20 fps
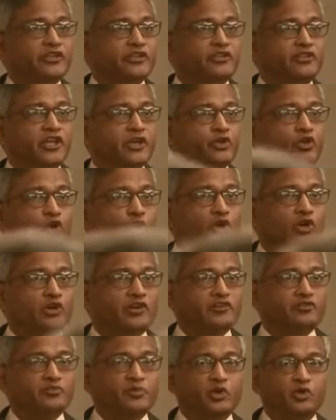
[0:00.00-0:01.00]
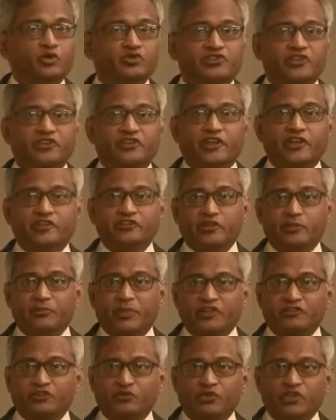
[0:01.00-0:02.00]
territorial disputes in the Asia
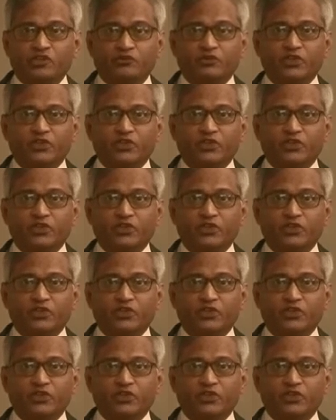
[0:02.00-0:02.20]
Pacific